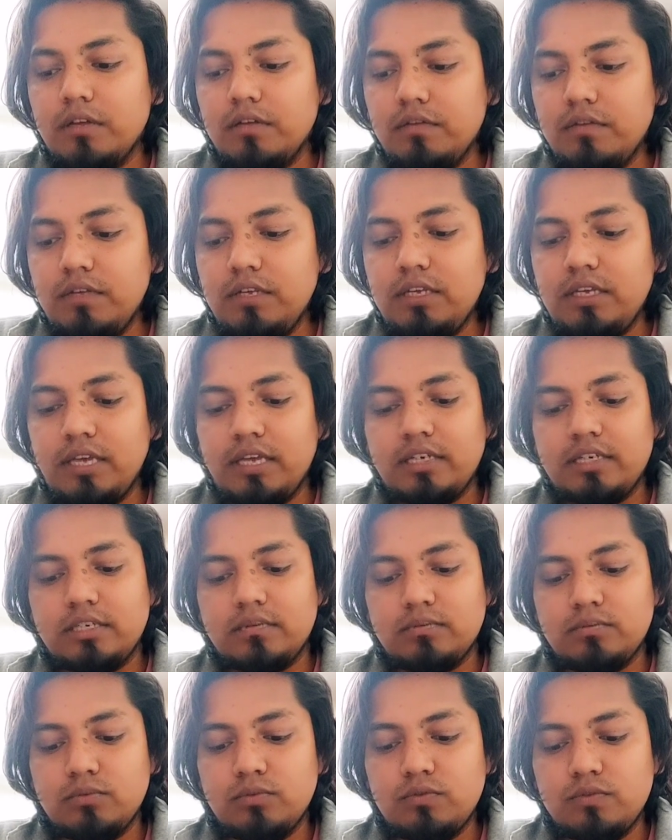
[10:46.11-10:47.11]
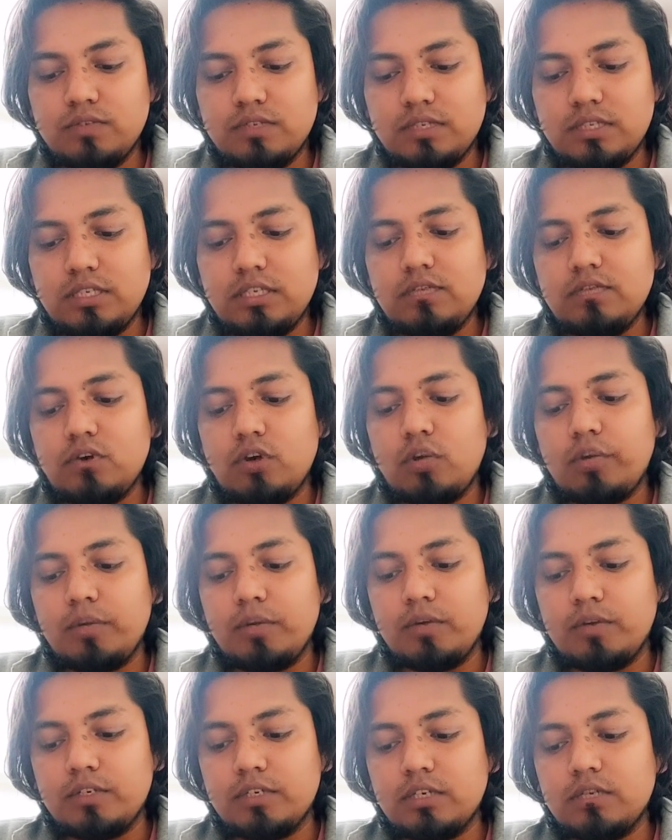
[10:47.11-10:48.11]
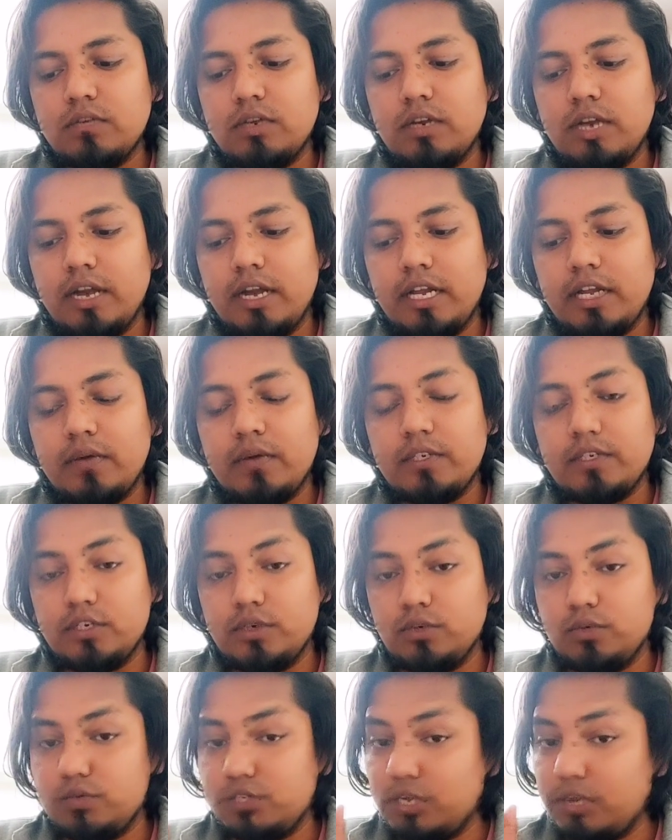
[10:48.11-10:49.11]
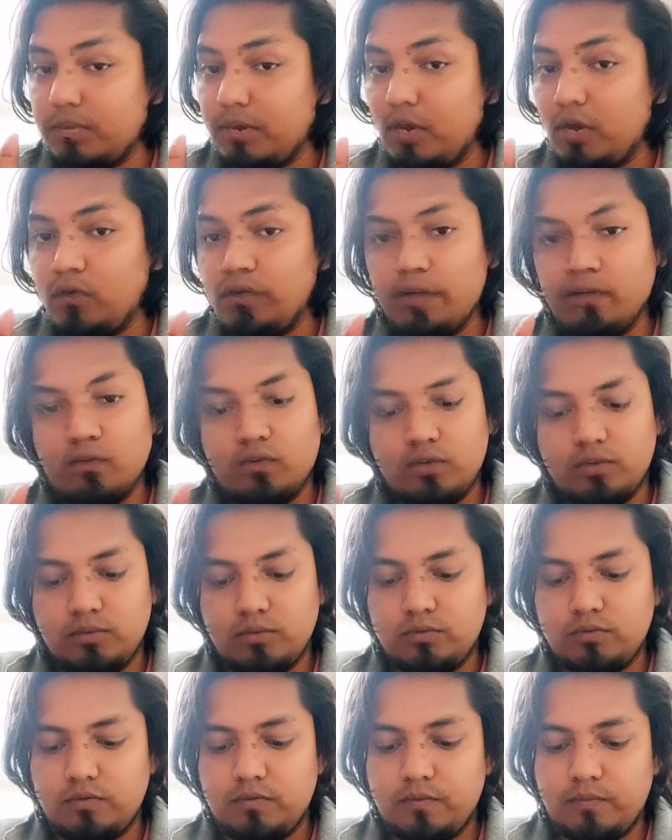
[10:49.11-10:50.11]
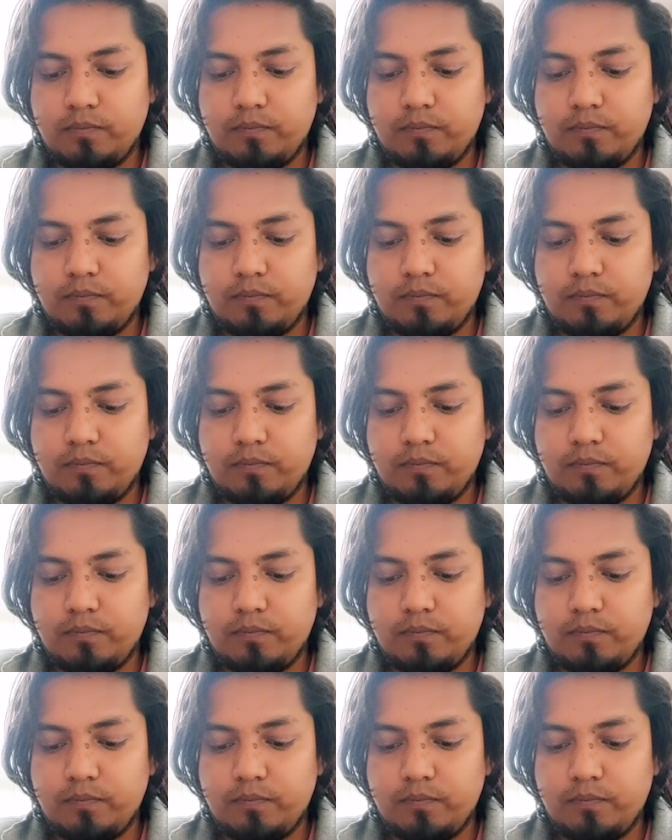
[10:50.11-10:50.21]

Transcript: we can remove C from equation 1 and equation 2. Somehow we have to remove.